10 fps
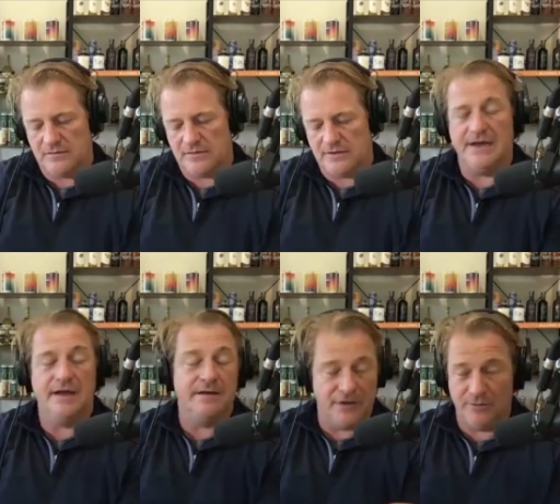and
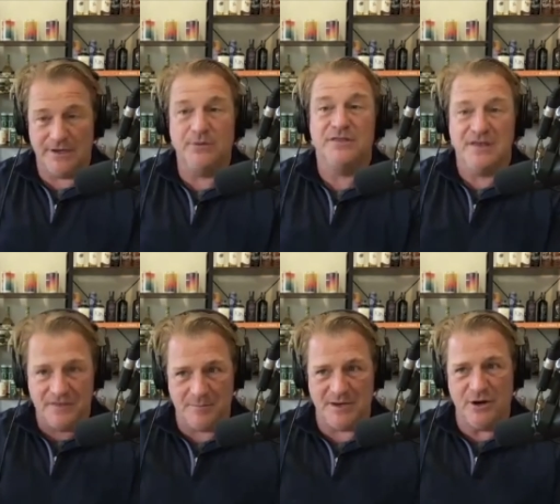you know within
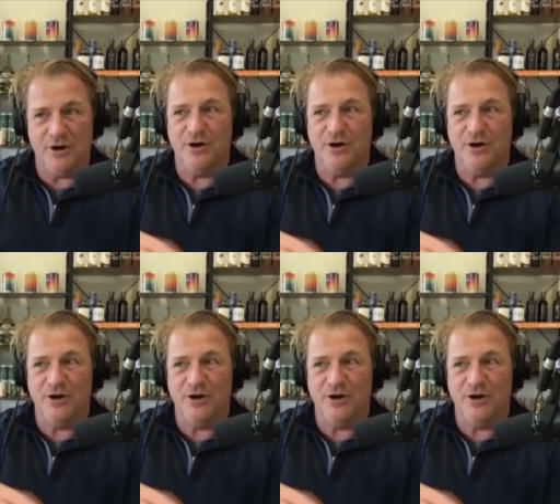the beer